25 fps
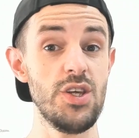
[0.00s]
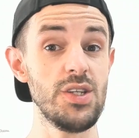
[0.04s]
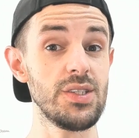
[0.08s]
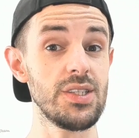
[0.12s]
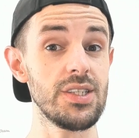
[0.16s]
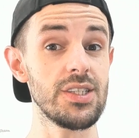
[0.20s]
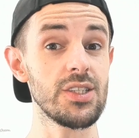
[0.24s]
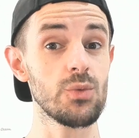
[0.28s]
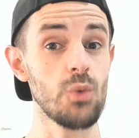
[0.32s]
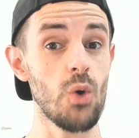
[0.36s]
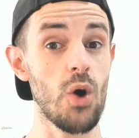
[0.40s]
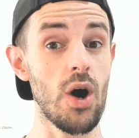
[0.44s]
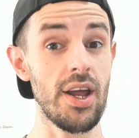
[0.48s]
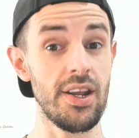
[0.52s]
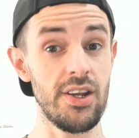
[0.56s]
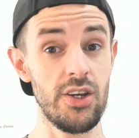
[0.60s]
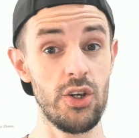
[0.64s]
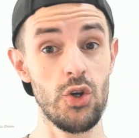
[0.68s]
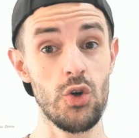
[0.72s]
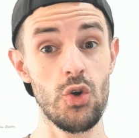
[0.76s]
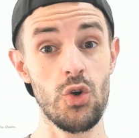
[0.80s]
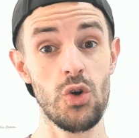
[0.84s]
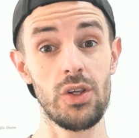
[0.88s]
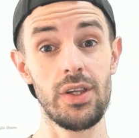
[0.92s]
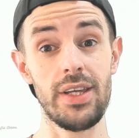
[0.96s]
This is why
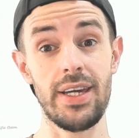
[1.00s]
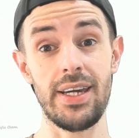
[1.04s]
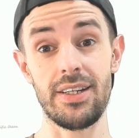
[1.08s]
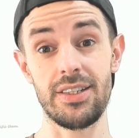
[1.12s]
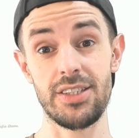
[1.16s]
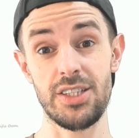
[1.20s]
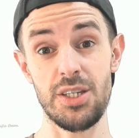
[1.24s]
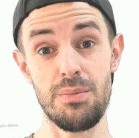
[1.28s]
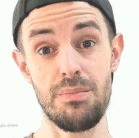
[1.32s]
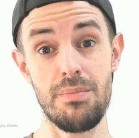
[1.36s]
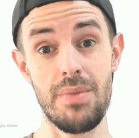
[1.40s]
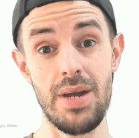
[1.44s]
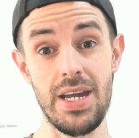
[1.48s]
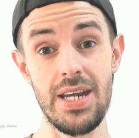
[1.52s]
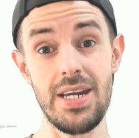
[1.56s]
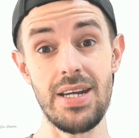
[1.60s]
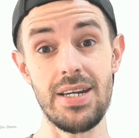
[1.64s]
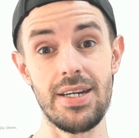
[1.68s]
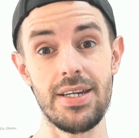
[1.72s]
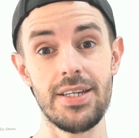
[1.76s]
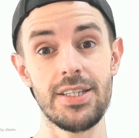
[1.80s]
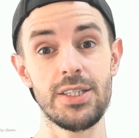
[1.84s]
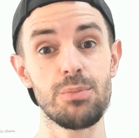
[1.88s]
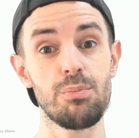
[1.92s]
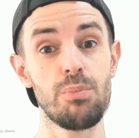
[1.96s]
Neuralink to
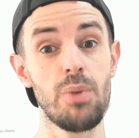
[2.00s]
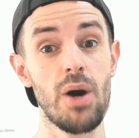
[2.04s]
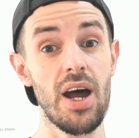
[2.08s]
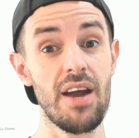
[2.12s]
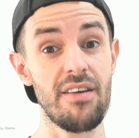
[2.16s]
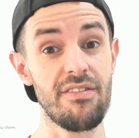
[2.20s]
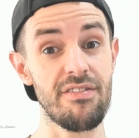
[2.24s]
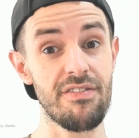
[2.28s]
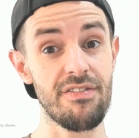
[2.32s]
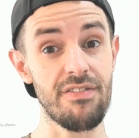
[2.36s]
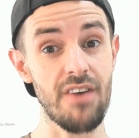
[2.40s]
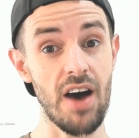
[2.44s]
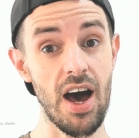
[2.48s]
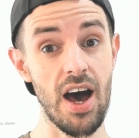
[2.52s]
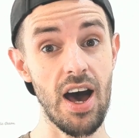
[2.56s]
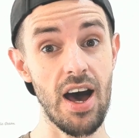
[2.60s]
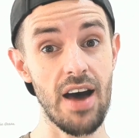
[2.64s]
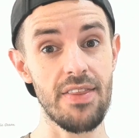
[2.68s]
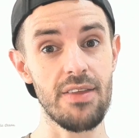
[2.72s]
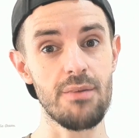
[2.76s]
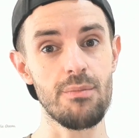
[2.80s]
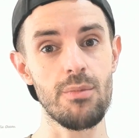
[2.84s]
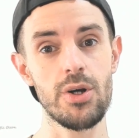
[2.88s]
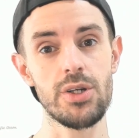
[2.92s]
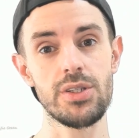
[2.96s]
me is by
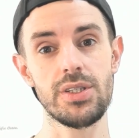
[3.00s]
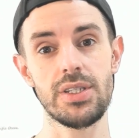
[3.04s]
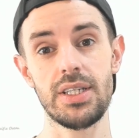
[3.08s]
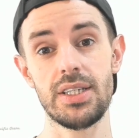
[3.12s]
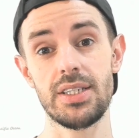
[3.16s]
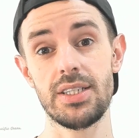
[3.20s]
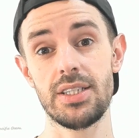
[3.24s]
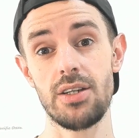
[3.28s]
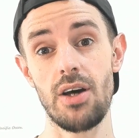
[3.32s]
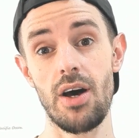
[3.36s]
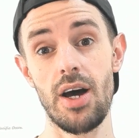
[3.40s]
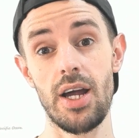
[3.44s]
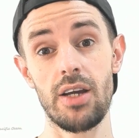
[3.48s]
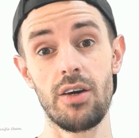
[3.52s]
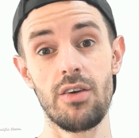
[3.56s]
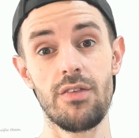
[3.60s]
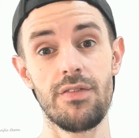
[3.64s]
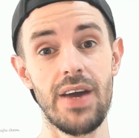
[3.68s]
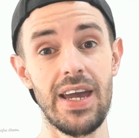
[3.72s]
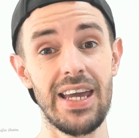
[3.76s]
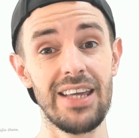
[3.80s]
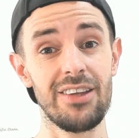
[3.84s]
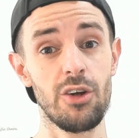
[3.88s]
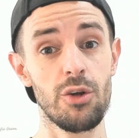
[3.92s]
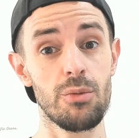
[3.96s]
far the most exciting
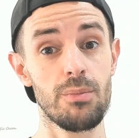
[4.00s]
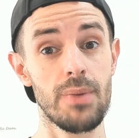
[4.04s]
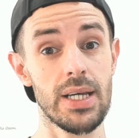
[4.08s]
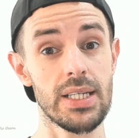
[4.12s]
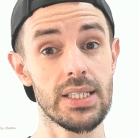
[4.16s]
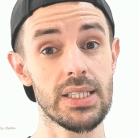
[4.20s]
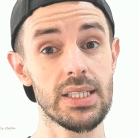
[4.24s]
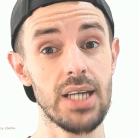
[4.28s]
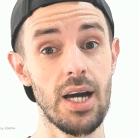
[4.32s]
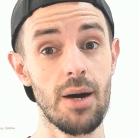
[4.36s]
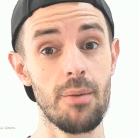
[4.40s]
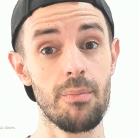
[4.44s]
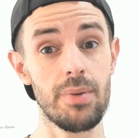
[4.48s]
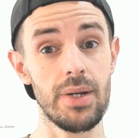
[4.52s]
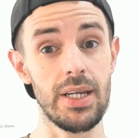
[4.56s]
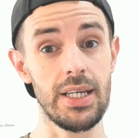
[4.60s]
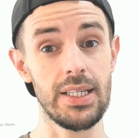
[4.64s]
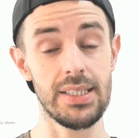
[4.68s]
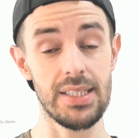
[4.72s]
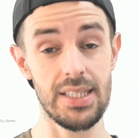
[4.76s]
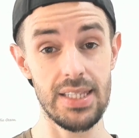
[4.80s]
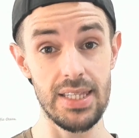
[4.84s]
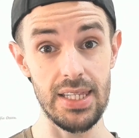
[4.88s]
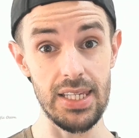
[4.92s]
of Elon Musk's companies.